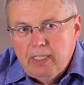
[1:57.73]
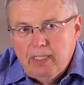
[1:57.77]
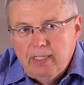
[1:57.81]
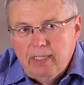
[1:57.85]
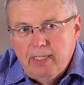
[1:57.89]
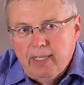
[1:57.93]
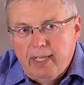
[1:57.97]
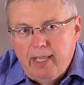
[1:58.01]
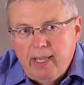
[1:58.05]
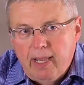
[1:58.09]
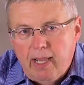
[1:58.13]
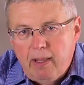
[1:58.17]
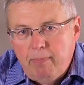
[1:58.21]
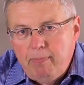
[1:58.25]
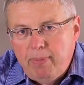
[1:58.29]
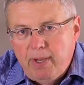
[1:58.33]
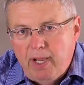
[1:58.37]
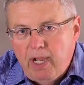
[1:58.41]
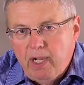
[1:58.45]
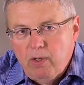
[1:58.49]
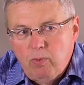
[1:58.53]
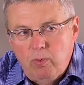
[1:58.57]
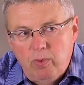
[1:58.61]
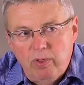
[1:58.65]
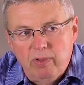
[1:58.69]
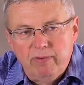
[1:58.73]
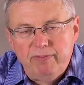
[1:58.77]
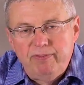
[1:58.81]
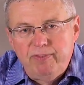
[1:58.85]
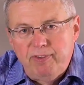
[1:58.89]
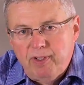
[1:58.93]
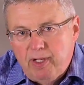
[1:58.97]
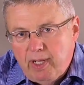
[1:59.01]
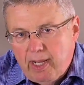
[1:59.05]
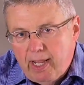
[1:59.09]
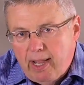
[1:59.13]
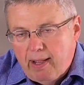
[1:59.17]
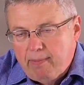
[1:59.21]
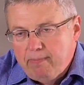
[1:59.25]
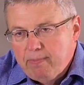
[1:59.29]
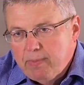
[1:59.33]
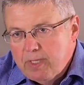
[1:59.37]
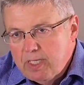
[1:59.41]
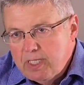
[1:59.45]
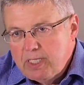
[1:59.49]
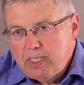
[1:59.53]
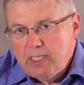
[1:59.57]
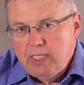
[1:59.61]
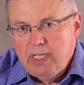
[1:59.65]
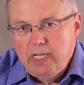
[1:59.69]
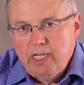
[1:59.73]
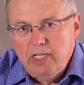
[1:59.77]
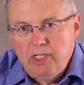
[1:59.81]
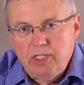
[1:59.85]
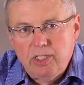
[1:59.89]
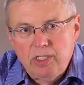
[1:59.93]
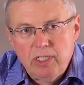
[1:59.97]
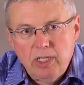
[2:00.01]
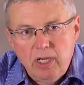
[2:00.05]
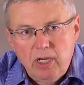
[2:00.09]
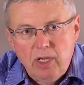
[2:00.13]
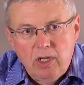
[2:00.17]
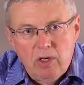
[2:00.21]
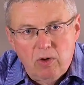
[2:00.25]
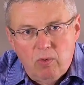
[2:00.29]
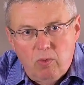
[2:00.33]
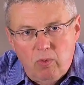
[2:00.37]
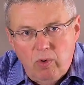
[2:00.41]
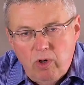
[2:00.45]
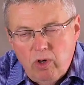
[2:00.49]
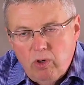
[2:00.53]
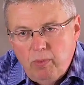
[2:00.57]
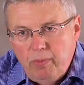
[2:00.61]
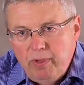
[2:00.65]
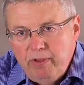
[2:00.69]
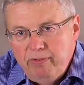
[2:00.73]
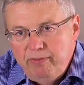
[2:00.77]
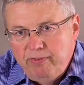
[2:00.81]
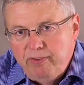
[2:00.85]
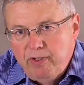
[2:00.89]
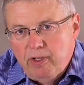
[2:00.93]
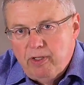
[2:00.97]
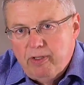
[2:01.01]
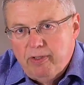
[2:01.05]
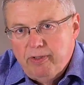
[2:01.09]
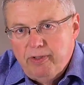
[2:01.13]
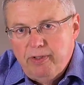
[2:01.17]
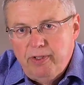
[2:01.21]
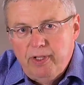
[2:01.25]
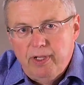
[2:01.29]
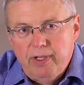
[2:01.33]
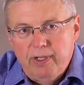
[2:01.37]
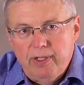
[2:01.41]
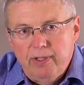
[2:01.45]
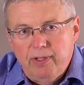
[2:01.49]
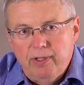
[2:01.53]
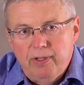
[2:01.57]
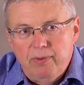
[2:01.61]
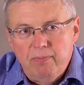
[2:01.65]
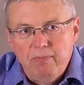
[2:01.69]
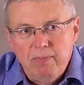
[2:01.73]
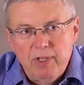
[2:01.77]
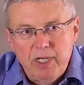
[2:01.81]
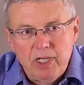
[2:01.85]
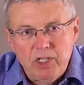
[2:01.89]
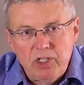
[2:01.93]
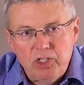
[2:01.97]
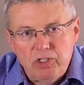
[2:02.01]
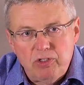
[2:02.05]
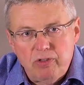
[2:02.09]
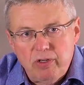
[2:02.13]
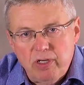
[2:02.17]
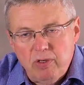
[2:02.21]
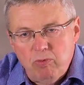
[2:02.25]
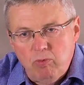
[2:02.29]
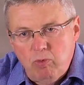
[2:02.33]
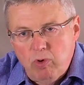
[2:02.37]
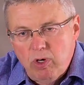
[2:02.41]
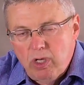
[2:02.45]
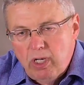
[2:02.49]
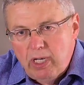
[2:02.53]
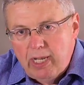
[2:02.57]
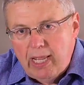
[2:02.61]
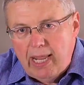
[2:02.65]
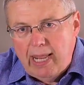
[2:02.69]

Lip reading: The car park will fill up, the seats will be filled, the ministry will